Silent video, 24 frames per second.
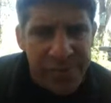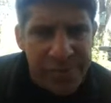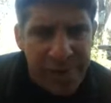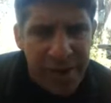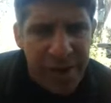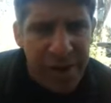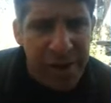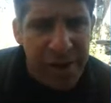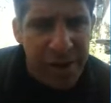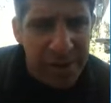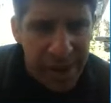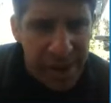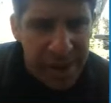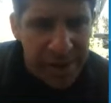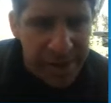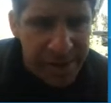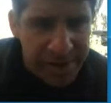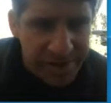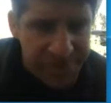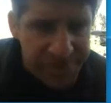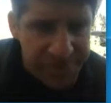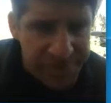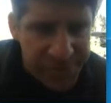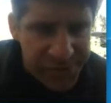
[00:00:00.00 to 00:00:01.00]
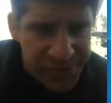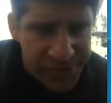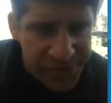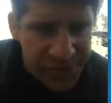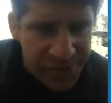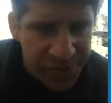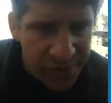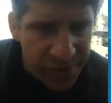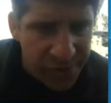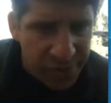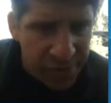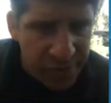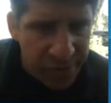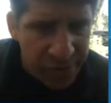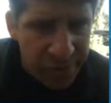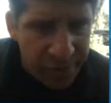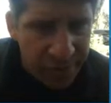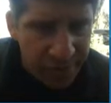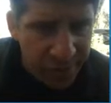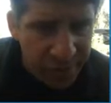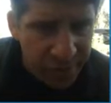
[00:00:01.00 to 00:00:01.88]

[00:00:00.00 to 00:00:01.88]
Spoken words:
our lives are